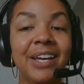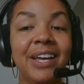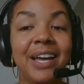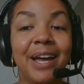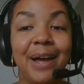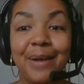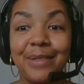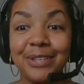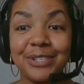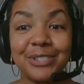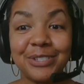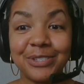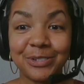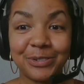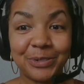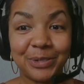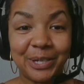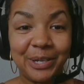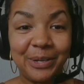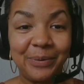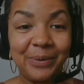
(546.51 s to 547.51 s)
And this is a
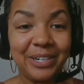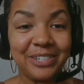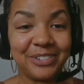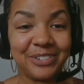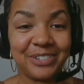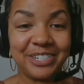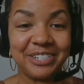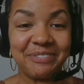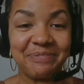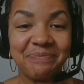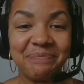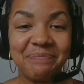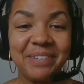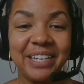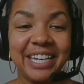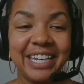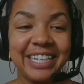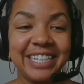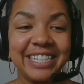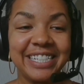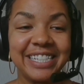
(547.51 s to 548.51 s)
tricky question,
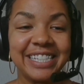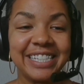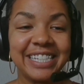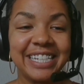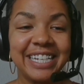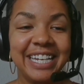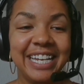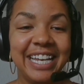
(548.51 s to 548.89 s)
because